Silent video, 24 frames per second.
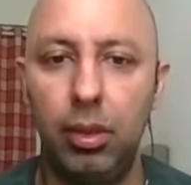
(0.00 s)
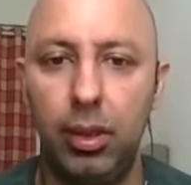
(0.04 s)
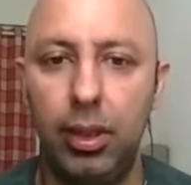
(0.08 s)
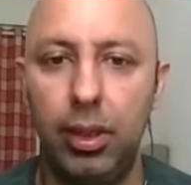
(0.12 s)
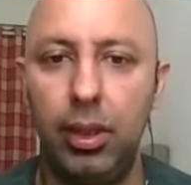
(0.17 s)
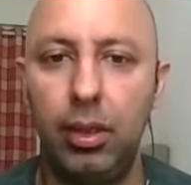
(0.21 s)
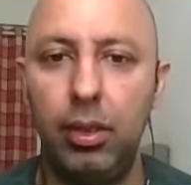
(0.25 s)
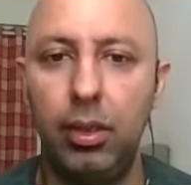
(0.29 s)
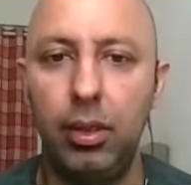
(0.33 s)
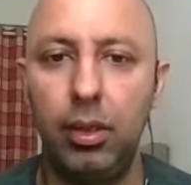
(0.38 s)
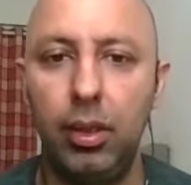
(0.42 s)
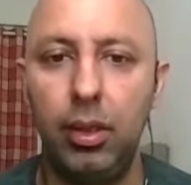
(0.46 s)

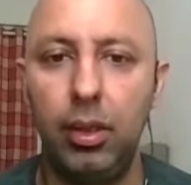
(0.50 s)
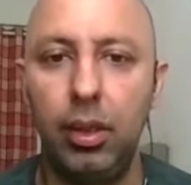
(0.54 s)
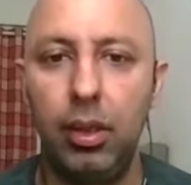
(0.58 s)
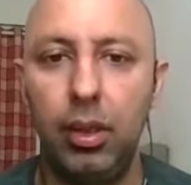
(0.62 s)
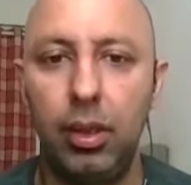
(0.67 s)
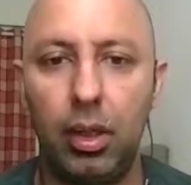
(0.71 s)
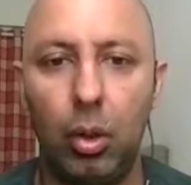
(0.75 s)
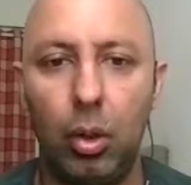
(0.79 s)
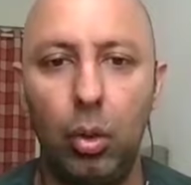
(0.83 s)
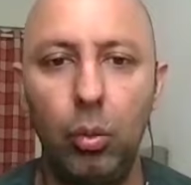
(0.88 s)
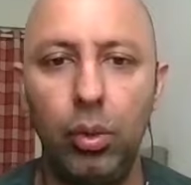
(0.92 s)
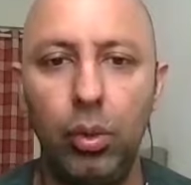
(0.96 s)
And
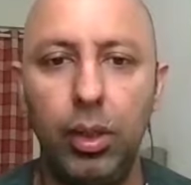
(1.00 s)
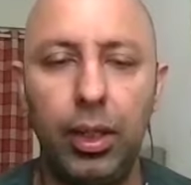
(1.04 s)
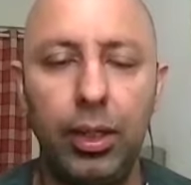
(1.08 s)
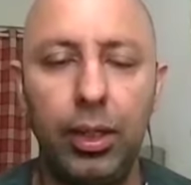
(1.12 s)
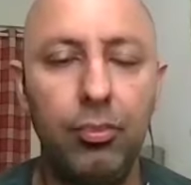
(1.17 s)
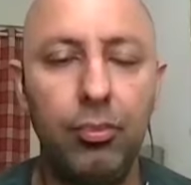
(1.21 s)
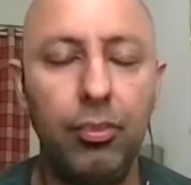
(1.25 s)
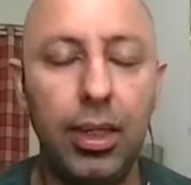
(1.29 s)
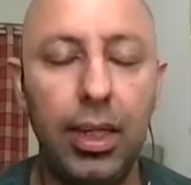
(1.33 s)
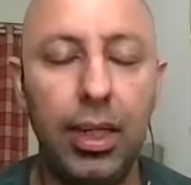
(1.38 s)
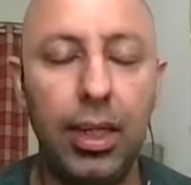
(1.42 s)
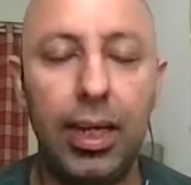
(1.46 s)
now,
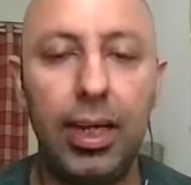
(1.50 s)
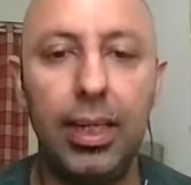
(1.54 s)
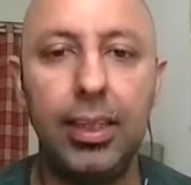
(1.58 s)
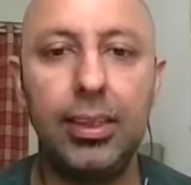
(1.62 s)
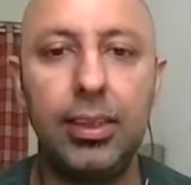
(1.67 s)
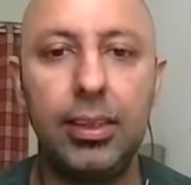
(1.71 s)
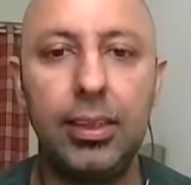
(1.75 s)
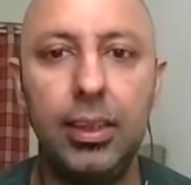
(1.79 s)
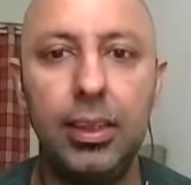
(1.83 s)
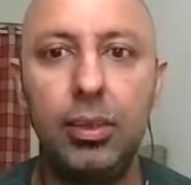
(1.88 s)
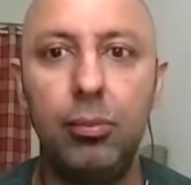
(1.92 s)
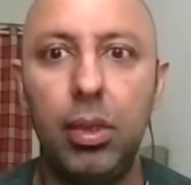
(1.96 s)
even as
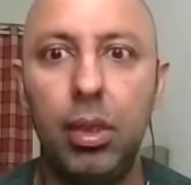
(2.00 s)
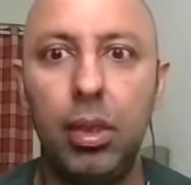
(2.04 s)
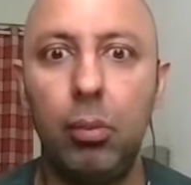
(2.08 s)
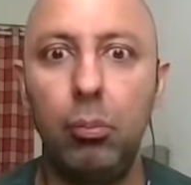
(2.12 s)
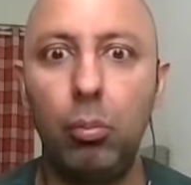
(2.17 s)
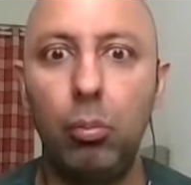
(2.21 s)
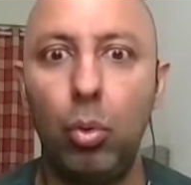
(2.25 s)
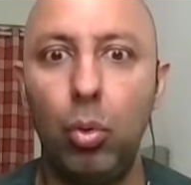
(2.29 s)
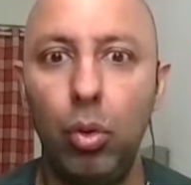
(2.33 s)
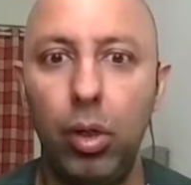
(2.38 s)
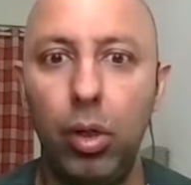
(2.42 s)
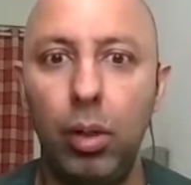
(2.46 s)
things
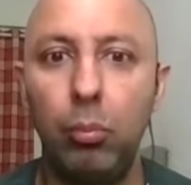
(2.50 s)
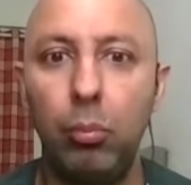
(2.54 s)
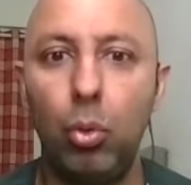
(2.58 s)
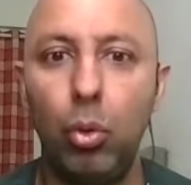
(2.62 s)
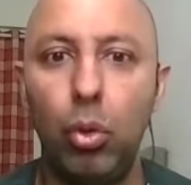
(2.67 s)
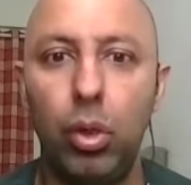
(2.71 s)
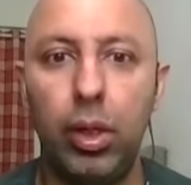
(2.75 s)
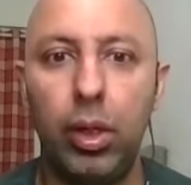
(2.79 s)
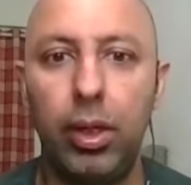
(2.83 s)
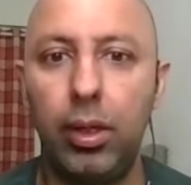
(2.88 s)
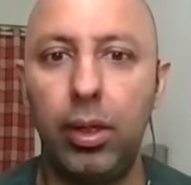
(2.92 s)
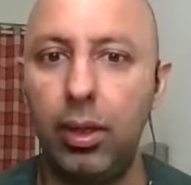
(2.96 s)
become more and more
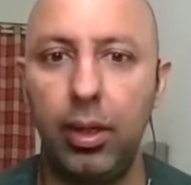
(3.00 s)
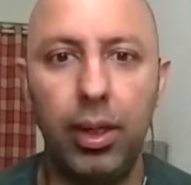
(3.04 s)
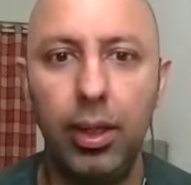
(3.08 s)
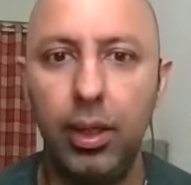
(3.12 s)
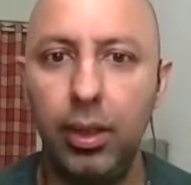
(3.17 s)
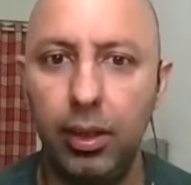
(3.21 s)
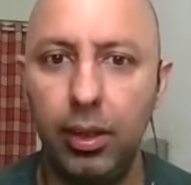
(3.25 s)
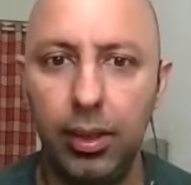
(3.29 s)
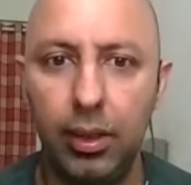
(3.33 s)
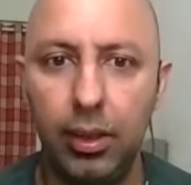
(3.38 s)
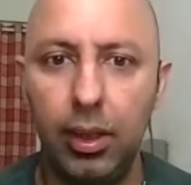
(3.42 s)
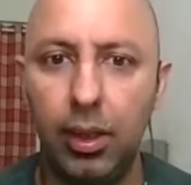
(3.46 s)
data,
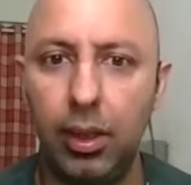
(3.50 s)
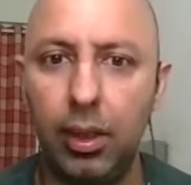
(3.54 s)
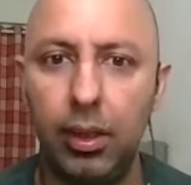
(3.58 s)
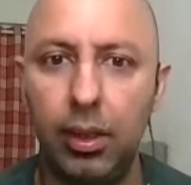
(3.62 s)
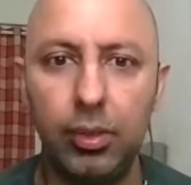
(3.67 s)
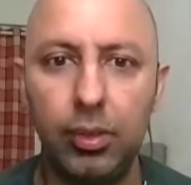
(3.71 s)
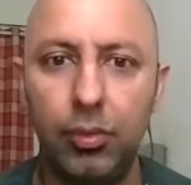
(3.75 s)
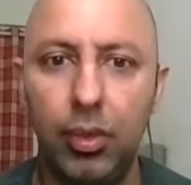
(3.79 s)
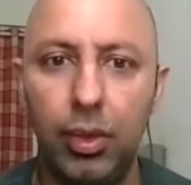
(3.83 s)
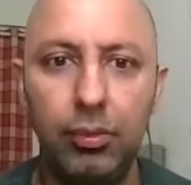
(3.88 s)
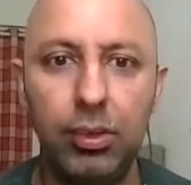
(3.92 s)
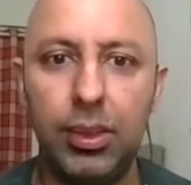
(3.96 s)
and in the
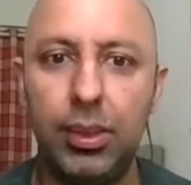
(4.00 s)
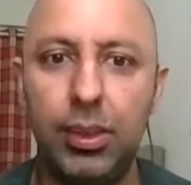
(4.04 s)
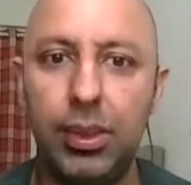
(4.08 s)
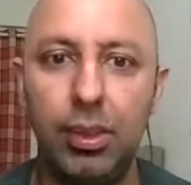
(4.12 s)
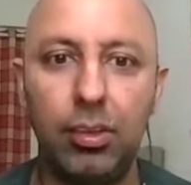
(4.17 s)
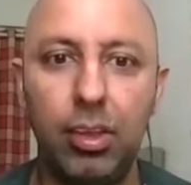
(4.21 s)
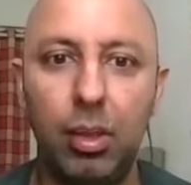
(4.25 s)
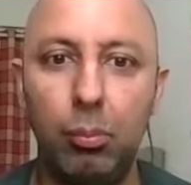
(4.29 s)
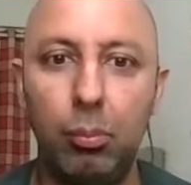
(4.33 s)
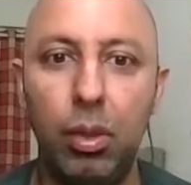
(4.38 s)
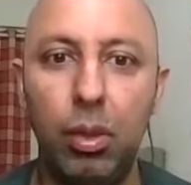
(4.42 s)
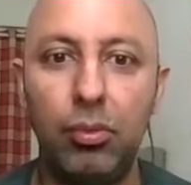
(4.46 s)
last 5 years since
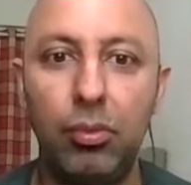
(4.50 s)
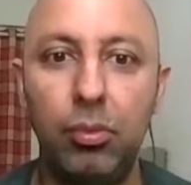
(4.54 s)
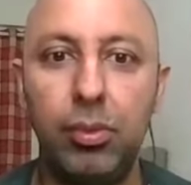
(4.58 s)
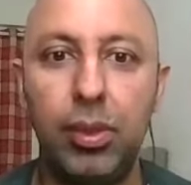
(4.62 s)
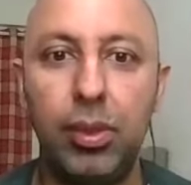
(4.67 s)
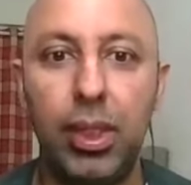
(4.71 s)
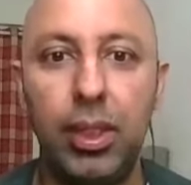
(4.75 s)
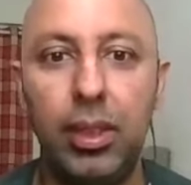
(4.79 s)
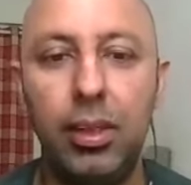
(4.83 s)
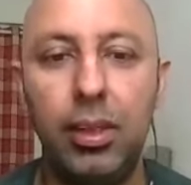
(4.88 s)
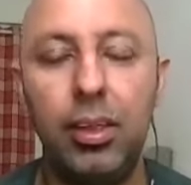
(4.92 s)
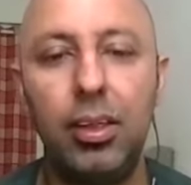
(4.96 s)
I've come back from
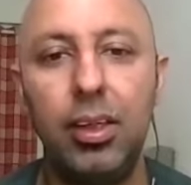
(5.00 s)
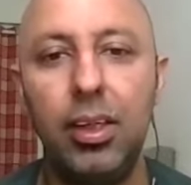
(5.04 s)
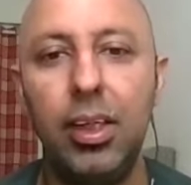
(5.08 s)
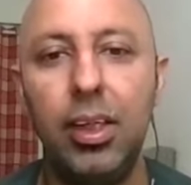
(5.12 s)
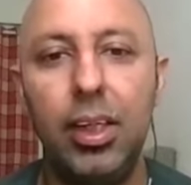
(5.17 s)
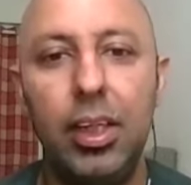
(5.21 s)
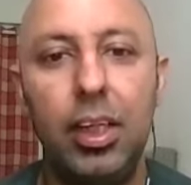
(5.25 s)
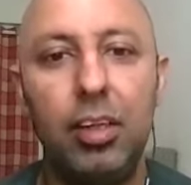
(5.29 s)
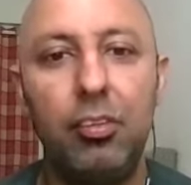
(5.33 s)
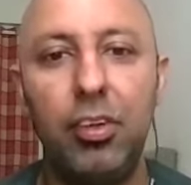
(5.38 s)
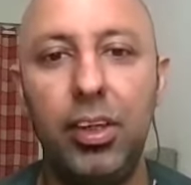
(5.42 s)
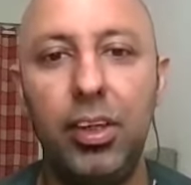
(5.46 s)
China,
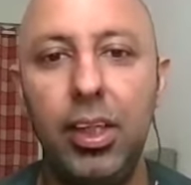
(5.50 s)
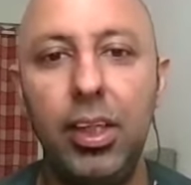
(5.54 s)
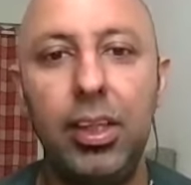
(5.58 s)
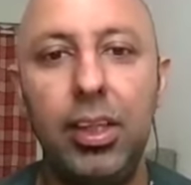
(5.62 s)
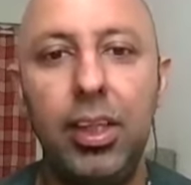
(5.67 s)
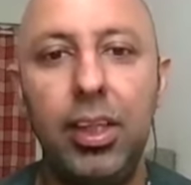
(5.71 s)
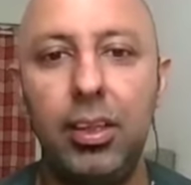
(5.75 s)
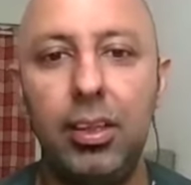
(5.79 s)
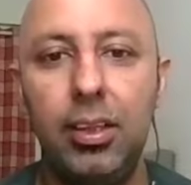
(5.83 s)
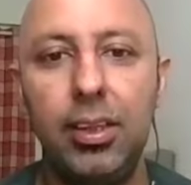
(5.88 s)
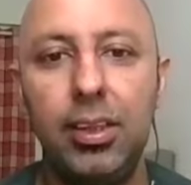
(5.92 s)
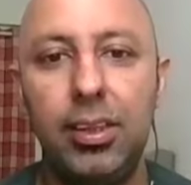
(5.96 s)
if
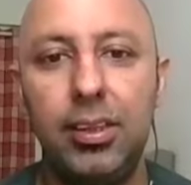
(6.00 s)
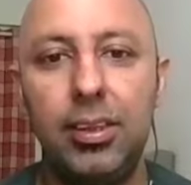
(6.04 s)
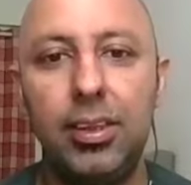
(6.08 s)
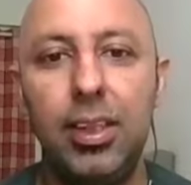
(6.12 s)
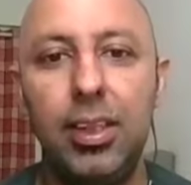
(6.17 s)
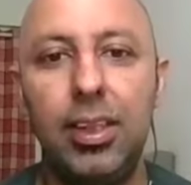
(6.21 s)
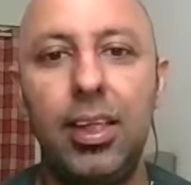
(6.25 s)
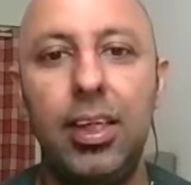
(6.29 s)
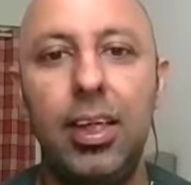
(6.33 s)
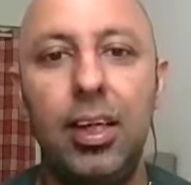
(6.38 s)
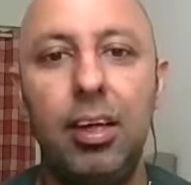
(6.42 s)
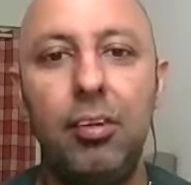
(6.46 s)
anything, this
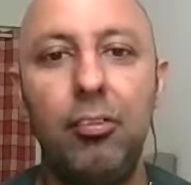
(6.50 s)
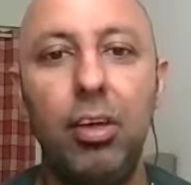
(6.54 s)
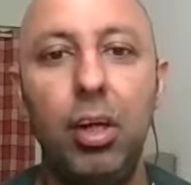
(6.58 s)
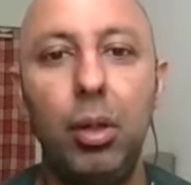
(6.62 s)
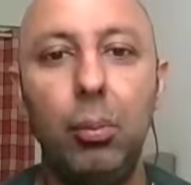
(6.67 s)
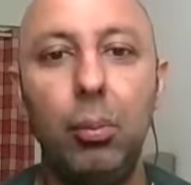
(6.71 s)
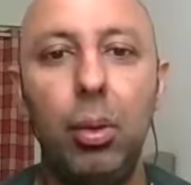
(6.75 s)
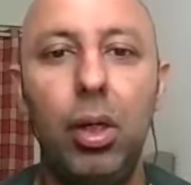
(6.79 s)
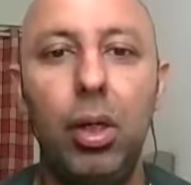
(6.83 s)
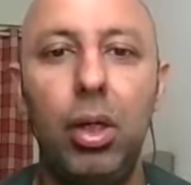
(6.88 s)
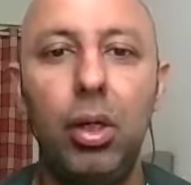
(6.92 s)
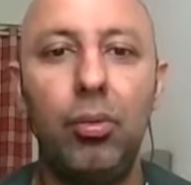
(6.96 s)

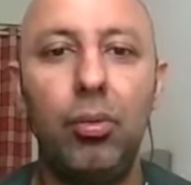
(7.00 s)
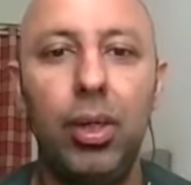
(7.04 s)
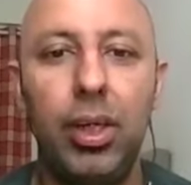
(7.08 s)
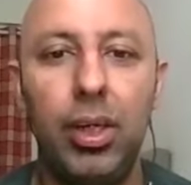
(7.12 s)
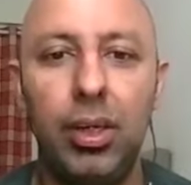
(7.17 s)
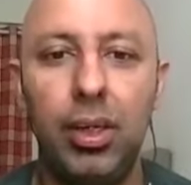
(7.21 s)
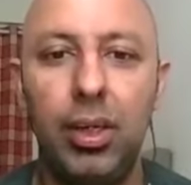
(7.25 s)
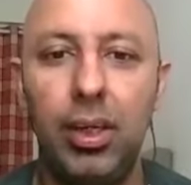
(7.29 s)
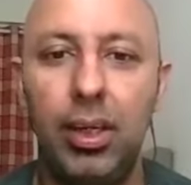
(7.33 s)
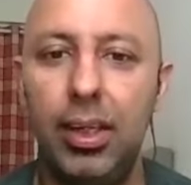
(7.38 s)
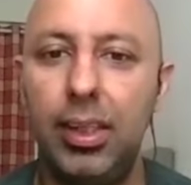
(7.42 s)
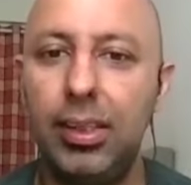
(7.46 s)
availability of
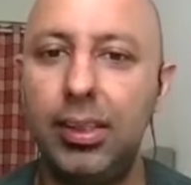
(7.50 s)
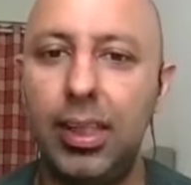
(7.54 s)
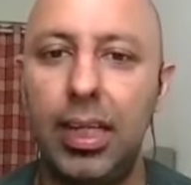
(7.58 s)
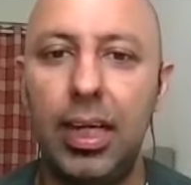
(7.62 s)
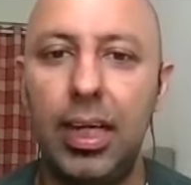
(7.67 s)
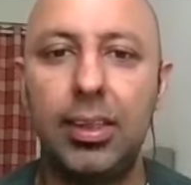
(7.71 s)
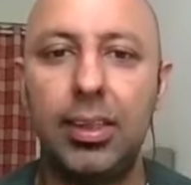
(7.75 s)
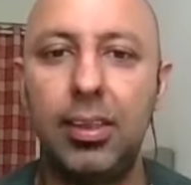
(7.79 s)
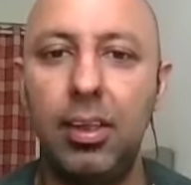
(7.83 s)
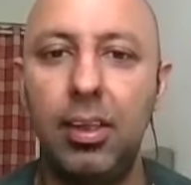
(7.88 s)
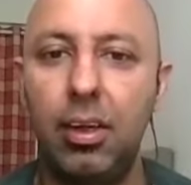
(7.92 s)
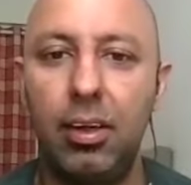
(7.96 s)
data has
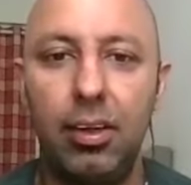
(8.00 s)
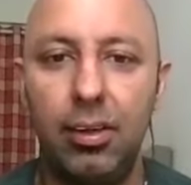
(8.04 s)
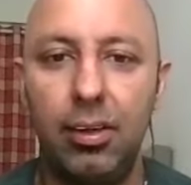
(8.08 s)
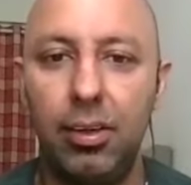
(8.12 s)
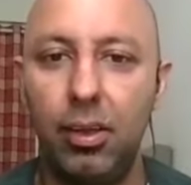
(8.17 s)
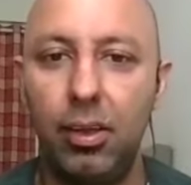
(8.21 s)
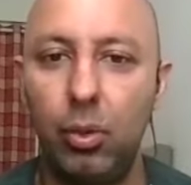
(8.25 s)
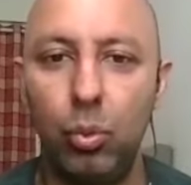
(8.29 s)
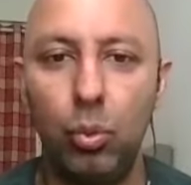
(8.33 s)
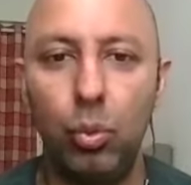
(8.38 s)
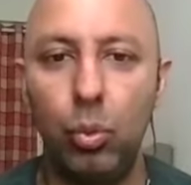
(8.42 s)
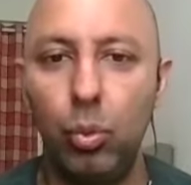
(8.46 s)

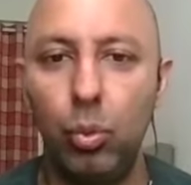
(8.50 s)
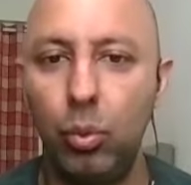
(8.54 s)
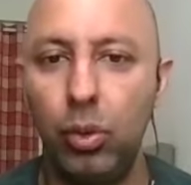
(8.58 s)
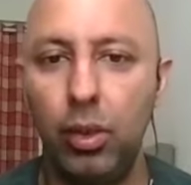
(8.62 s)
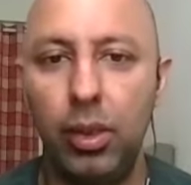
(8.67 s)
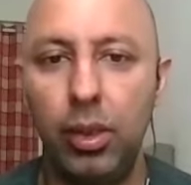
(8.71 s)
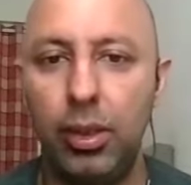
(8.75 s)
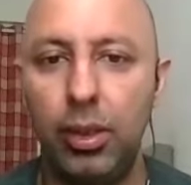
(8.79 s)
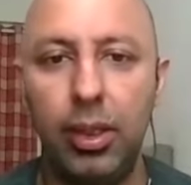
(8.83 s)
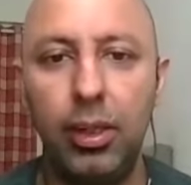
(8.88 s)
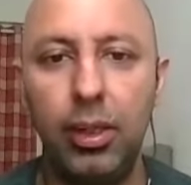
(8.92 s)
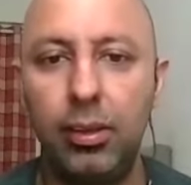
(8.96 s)
accelerated to
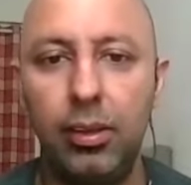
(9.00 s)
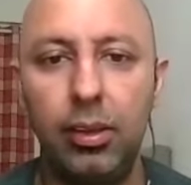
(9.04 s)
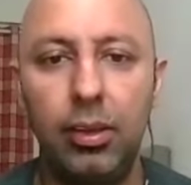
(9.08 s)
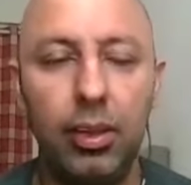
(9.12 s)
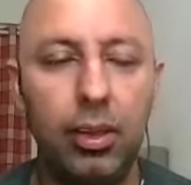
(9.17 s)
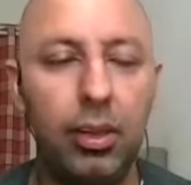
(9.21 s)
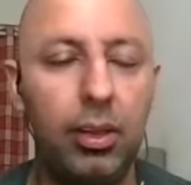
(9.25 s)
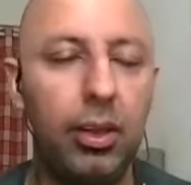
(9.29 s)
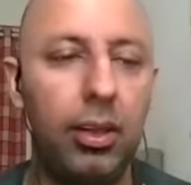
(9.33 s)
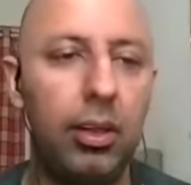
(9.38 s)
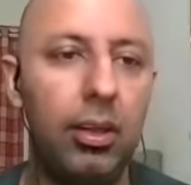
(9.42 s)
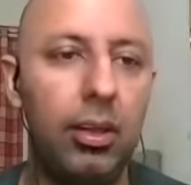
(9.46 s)
an nth
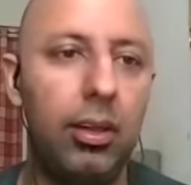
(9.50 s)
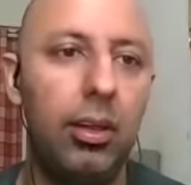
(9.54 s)
degree.